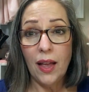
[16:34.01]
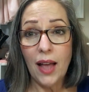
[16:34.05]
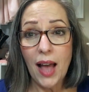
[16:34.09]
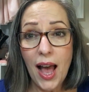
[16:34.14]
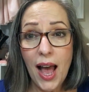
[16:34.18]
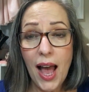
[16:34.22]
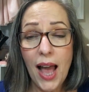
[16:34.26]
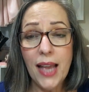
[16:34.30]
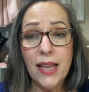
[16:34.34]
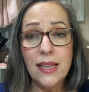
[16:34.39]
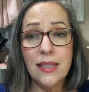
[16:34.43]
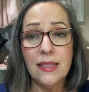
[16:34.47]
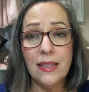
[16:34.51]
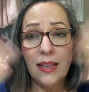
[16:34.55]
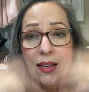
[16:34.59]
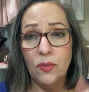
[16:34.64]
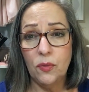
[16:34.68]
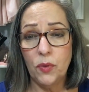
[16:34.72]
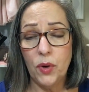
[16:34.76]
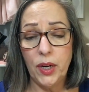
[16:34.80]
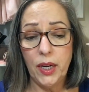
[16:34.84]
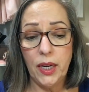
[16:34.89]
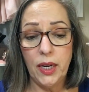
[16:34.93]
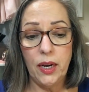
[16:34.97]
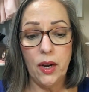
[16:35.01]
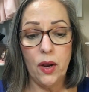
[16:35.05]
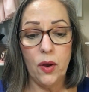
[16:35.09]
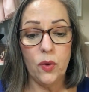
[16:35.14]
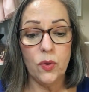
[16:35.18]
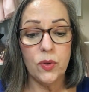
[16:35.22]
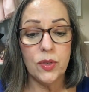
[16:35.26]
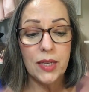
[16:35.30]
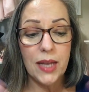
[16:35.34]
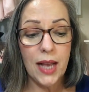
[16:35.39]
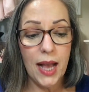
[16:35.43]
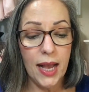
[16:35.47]
Eyes and runny
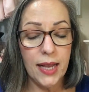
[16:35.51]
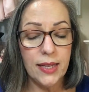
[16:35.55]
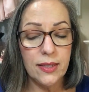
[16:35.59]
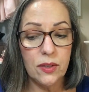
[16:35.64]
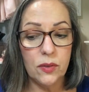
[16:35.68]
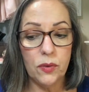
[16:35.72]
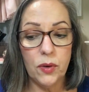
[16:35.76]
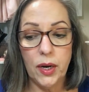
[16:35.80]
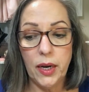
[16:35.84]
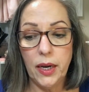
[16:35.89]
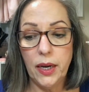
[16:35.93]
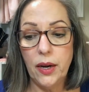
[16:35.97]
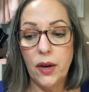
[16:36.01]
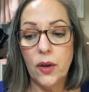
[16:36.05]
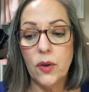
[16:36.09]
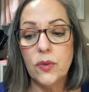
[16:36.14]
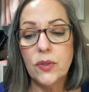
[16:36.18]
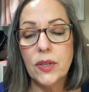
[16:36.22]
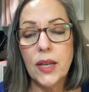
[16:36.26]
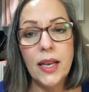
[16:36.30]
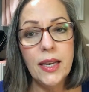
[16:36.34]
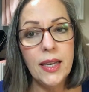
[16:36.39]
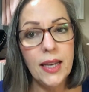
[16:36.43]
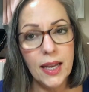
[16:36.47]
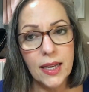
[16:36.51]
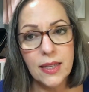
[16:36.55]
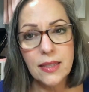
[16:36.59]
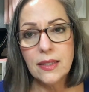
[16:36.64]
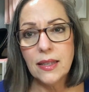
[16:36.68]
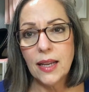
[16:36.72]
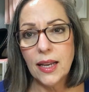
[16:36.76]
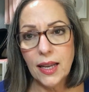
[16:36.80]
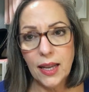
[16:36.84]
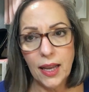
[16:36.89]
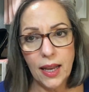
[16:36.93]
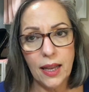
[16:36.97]
nose, eyes and runny nose. And
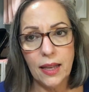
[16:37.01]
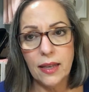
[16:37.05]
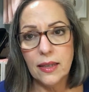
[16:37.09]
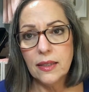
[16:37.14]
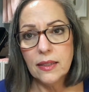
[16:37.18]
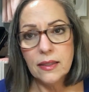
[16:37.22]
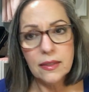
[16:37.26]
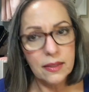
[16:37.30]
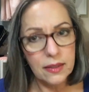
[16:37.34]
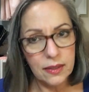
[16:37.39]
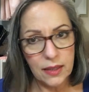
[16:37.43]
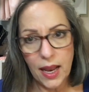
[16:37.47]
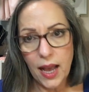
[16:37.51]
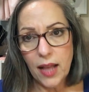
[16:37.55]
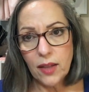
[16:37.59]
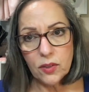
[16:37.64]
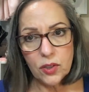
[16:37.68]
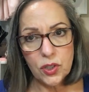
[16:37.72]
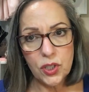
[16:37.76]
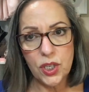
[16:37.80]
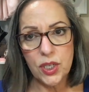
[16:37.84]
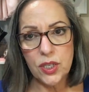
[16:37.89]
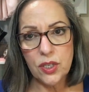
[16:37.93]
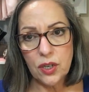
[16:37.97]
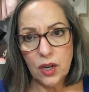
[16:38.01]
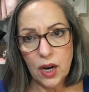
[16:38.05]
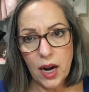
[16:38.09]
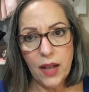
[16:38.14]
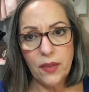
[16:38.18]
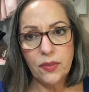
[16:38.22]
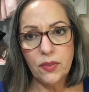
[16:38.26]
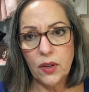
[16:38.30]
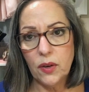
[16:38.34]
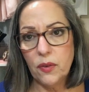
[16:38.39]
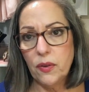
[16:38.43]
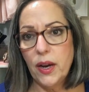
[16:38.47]
yes, I get allergies are
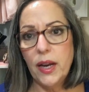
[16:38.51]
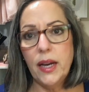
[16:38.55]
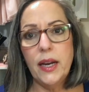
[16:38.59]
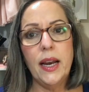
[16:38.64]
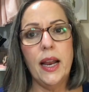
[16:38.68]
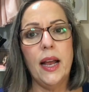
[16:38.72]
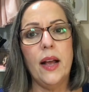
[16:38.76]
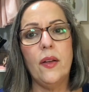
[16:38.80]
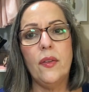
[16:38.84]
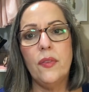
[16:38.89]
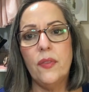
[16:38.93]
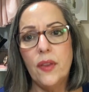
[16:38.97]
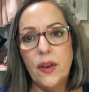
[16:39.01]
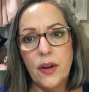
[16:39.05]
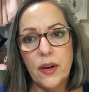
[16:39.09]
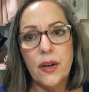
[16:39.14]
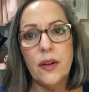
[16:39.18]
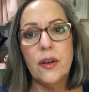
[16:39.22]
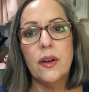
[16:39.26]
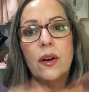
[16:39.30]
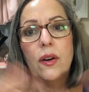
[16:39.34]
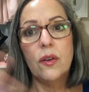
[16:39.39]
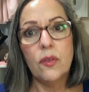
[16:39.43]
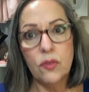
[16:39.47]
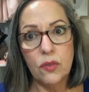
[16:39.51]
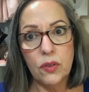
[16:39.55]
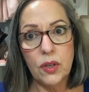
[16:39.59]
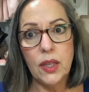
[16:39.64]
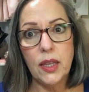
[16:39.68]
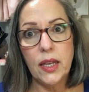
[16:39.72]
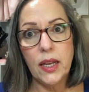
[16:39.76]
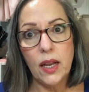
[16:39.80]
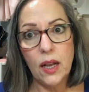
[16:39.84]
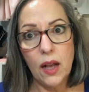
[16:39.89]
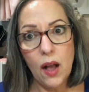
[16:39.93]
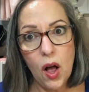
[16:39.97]
out there right now and they're
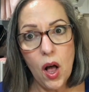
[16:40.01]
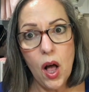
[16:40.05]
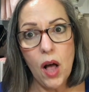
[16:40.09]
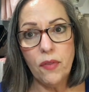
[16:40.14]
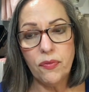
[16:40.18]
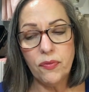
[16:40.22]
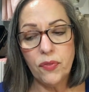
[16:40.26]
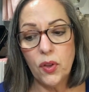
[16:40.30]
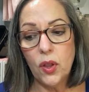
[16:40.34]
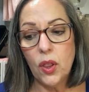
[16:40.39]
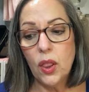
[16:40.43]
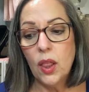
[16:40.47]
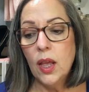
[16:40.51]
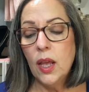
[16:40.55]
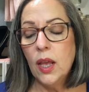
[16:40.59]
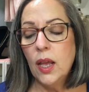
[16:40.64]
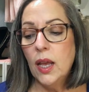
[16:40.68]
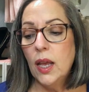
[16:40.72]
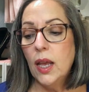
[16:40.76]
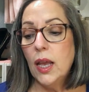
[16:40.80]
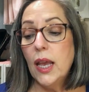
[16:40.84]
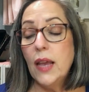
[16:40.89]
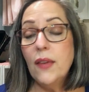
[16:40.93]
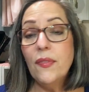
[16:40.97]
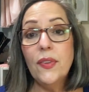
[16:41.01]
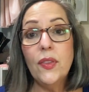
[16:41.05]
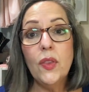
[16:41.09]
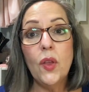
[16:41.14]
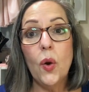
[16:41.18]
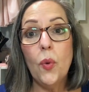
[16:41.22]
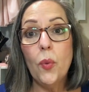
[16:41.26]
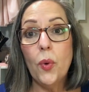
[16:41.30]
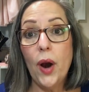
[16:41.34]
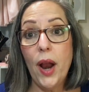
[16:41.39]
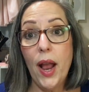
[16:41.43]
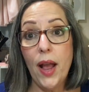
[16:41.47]
really awful. Even
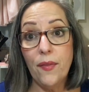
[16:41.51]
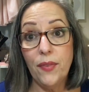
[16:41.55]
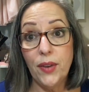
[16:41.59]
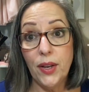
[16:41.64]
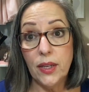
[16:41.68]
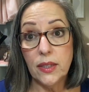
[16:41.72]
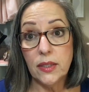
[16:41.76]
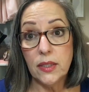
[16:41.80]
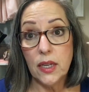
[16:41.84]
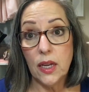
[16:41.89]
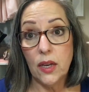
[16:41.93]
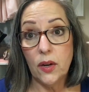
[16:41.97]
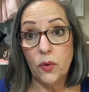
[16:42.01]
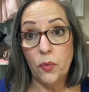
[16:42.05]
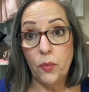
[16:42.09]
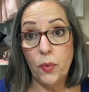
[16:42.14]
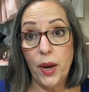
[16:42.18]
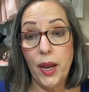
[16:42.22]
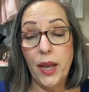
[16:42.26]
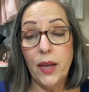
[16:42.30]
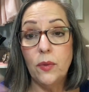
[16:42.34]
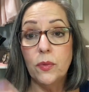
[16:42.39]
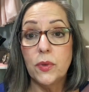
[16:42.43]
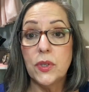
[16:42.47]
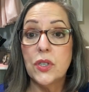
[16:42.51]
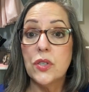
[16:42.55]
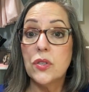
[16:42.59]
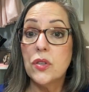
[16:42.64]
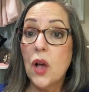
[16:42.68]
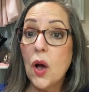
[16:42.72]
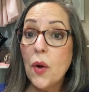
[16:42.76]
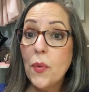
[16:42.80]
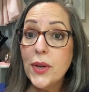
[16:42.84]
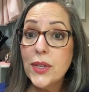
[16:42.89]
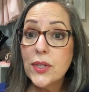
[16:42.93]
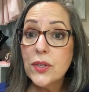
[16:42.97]
though we're having a ton of rain, which is
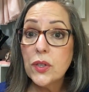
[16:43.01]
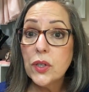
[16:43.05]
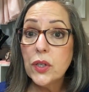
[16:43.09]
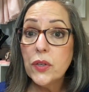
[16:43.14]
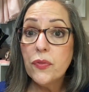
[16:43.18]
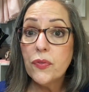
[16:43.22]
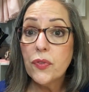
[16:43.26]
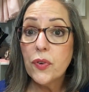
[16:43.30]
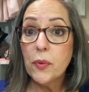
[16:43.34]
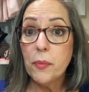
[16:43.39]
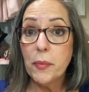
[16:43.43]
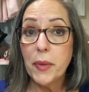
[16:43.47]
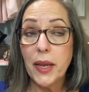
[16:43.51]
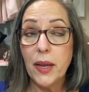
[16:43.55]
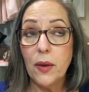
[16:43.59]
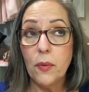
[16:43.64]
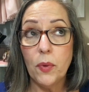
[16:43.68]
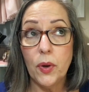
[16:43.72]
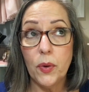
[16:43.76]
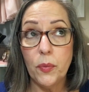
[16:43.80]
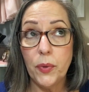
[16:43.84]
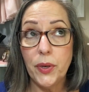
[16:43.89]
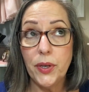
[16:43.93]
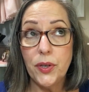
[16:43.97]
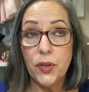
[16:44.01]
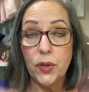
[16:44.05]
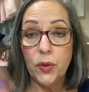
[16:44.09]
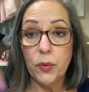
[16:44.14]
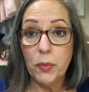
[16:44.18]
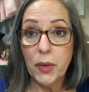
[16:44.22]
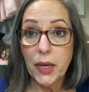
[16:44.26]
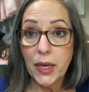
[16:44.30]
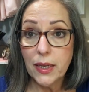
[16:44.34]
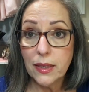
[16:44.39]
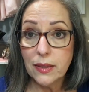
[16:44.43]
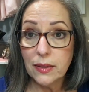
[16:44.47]
always good for me when we do
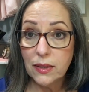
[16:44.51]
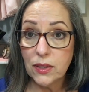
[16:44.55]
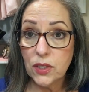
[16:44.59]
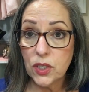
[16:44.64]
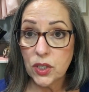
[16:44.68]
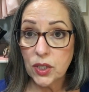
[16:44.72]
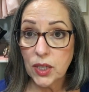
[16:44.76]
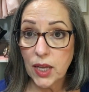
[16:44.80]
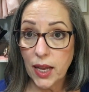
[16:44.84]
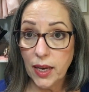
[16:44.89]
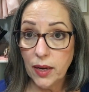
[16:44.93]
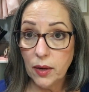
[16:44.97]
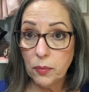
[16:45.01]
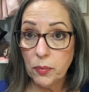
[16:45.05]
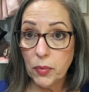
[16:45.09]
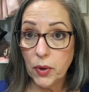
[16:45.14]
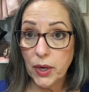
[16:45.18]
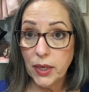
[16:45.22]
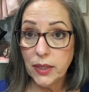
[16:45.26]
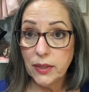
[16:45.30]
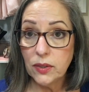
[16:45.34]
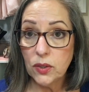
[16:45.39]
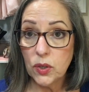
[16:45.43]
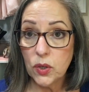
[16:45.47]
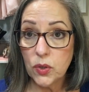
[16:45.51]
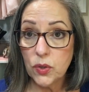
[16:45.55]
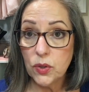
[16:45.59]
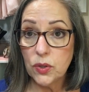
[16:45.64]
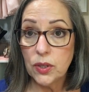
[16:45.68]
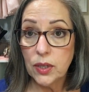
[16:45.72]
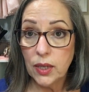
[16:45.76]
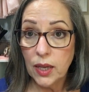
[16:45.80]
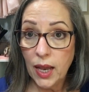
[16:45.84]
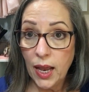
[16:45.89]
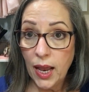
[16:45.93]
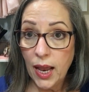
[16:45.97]
because it just kind of brings
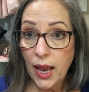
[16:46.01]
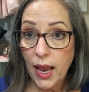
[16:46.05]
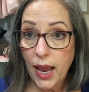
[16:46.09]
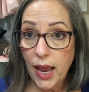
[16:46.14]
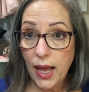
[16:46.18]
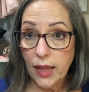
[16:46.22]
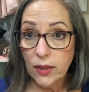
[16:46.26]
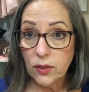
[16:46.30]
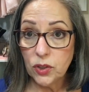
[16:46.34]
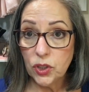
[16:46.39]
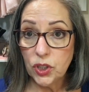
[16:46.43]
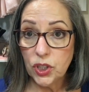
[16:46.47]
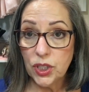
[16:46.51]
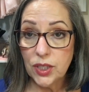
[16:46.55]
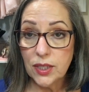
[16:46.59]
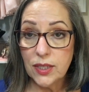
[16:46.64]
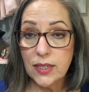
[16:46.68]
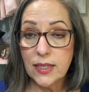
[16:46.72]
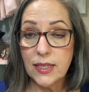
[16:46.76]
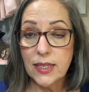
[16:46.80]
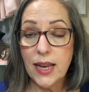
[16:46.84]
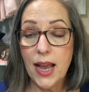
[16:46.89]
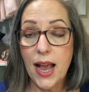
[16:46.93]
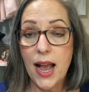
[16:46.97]
those allergens